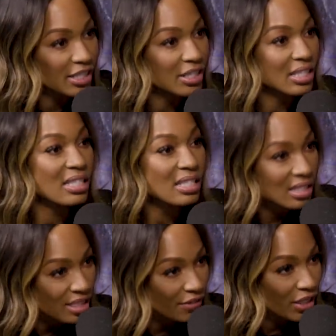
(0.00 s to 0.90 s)
The
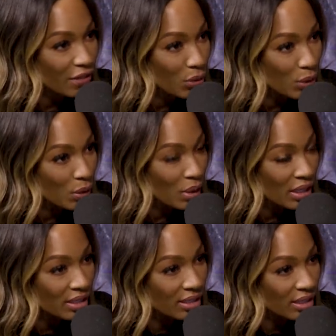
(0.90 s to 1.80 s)
sensitivity of who you
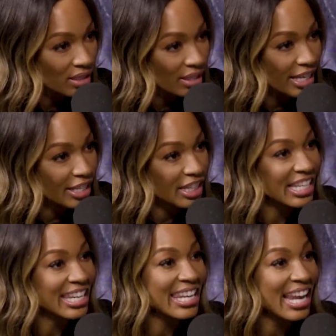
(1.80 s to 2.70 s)
are? Like the
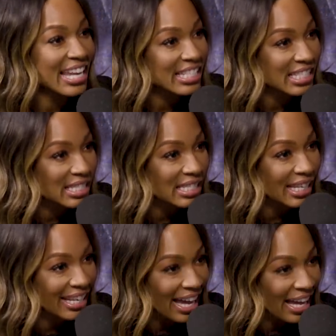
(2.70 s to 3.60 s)
nice
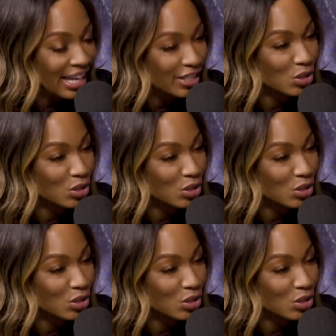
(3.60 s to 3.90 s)
guy.